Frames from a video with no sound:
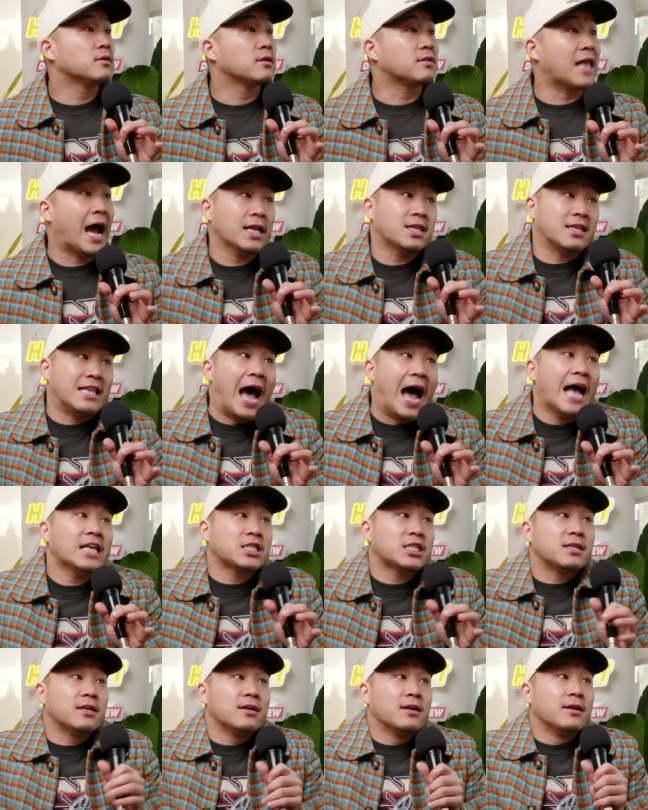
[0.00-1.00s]
That's
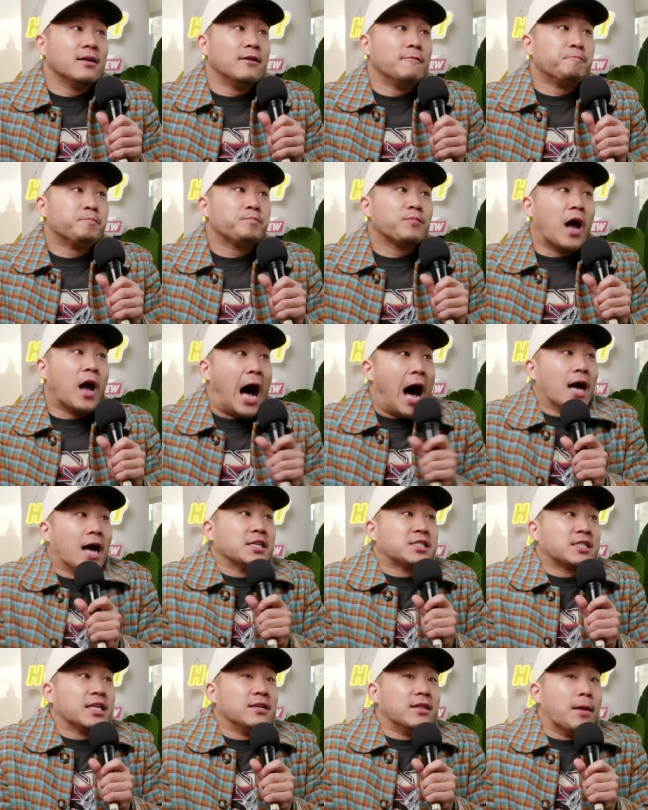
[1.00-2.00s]

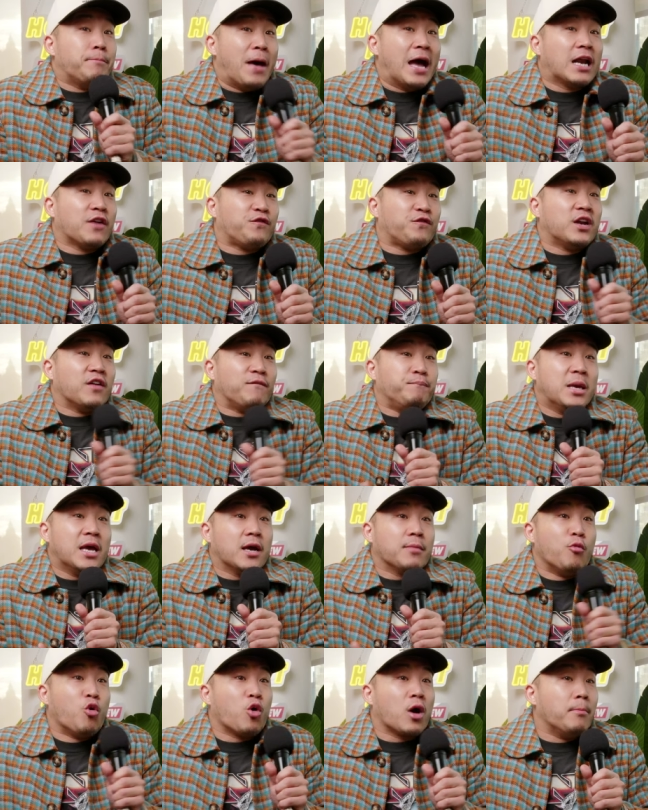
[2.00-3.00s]
honestly the benefit of
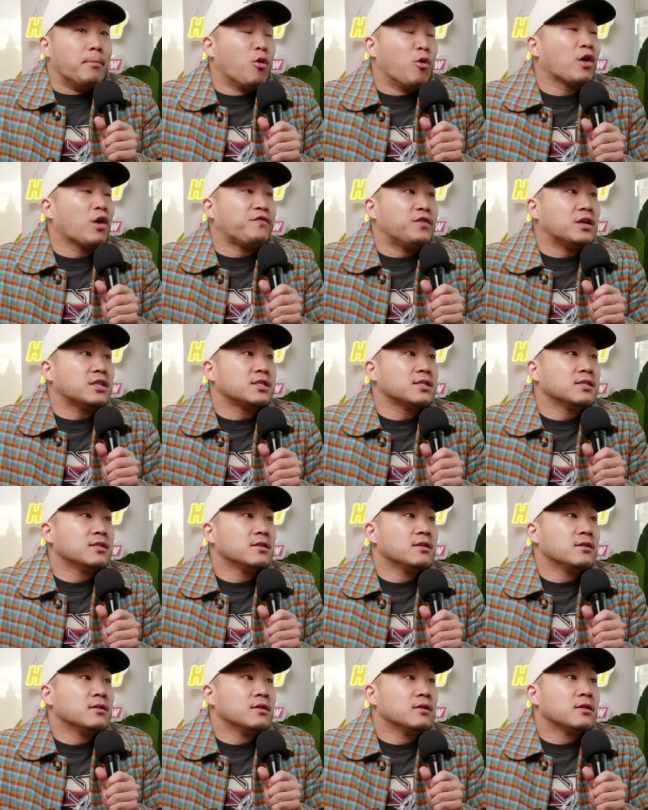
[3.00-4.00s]
being more amorphous.
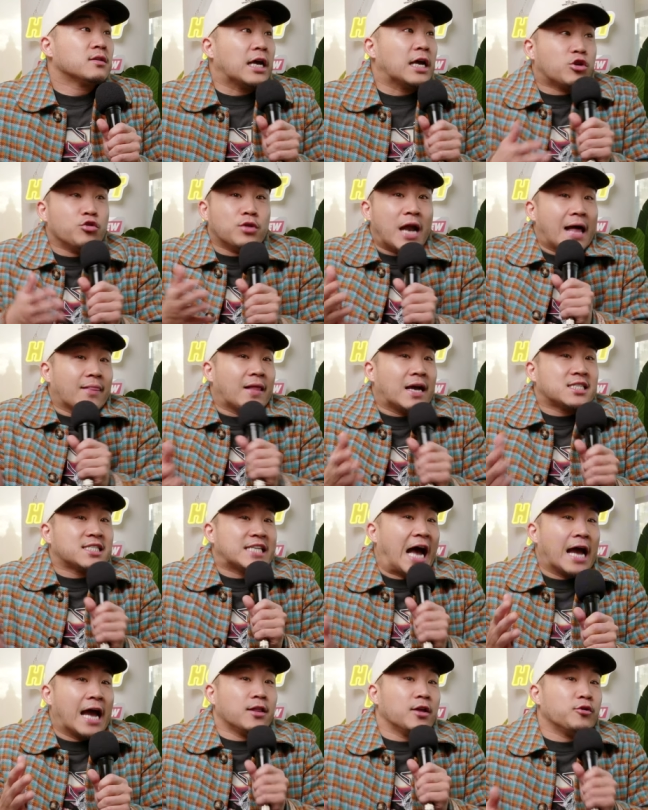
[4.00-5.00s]
Like you're not like
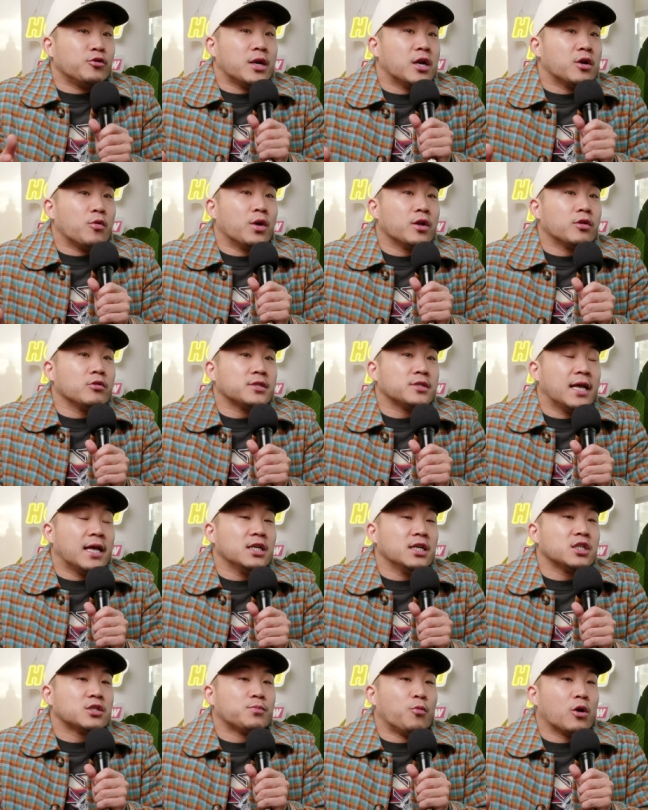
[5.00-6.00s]
siloed into one of those lanes.
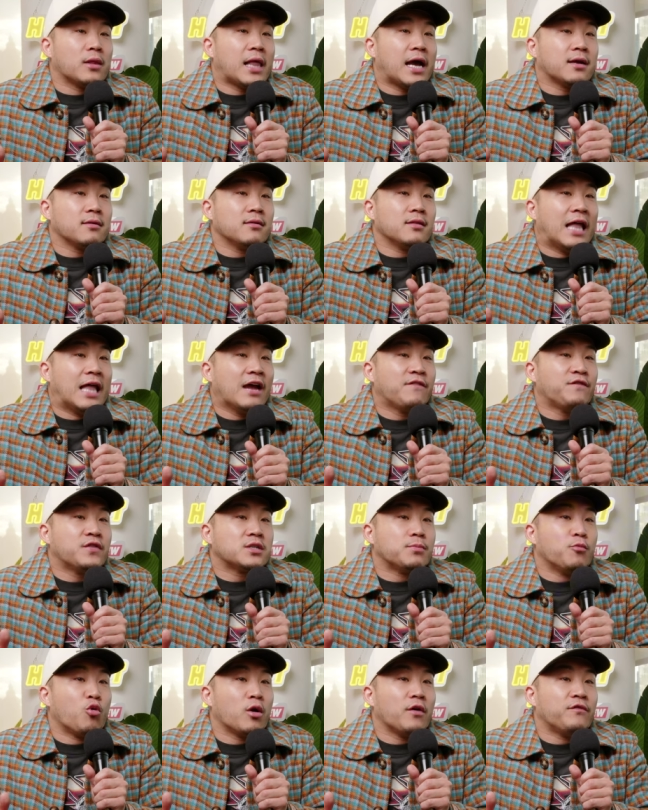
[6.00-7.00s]
It's more like life is
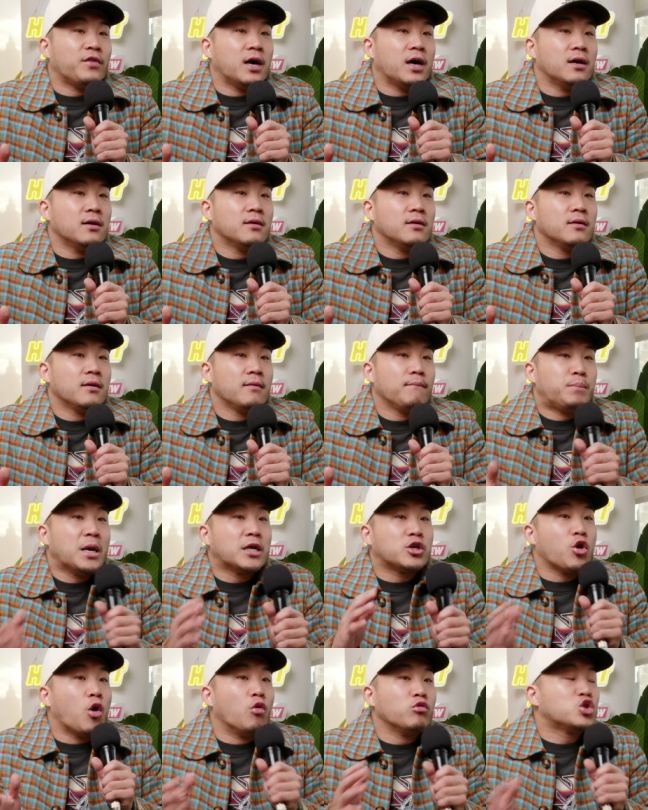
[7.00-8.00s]
more of a pick
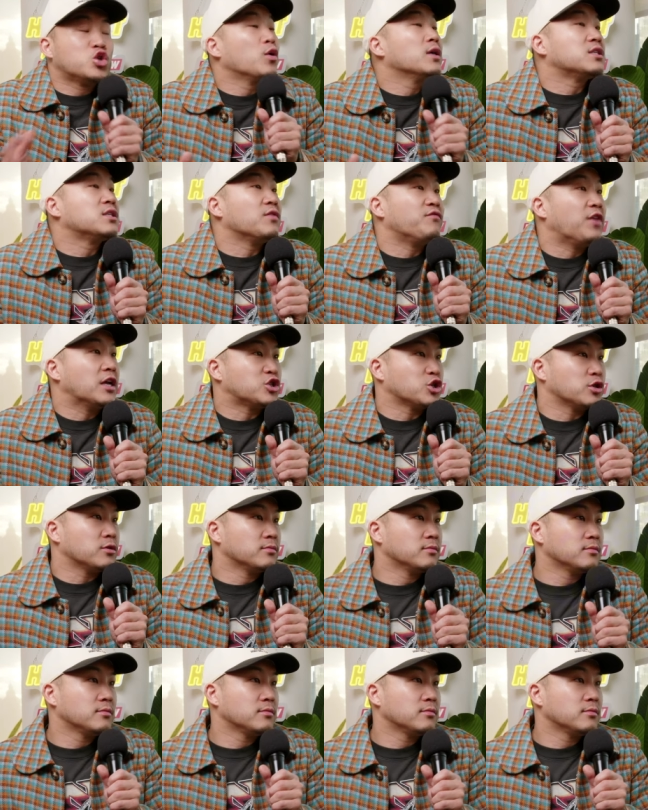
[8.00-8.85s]
your own choice adventure.